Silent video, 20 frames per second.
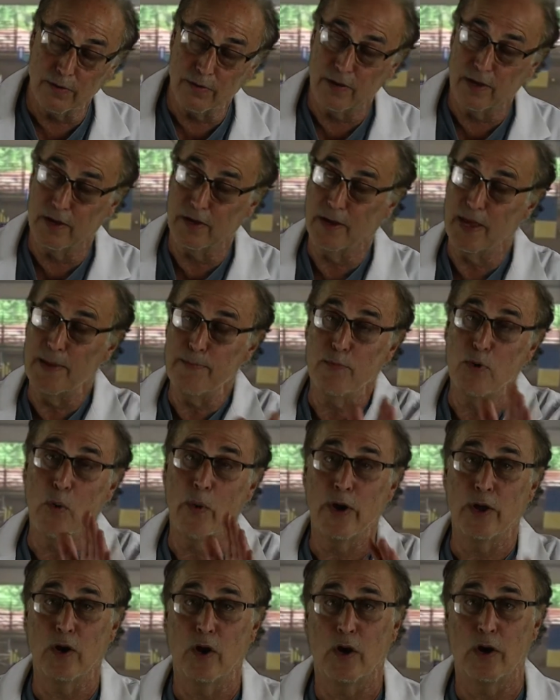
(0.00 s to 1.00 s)
can keep
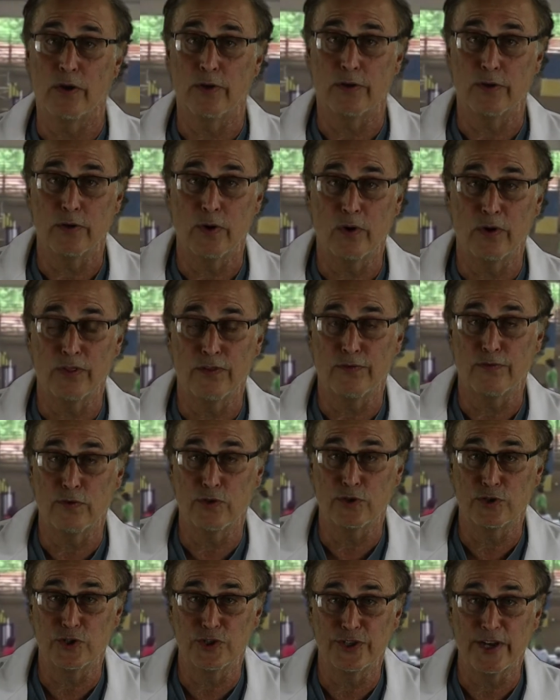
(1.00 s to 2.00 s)
going on to go to the
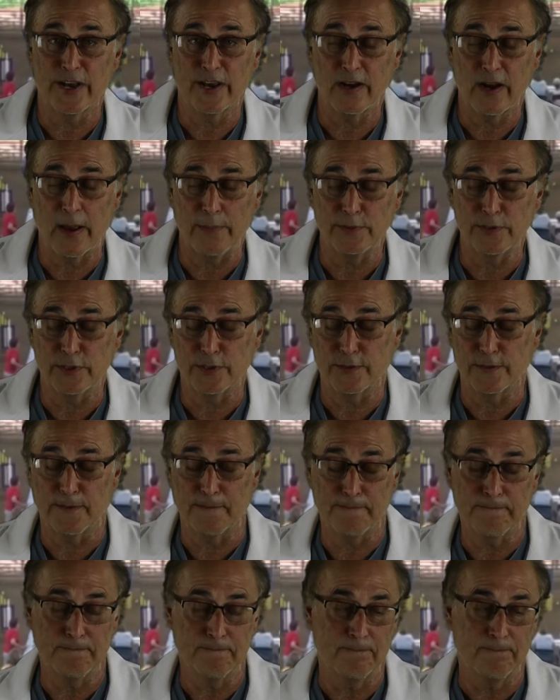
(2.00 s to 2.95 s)
first or second obstacle.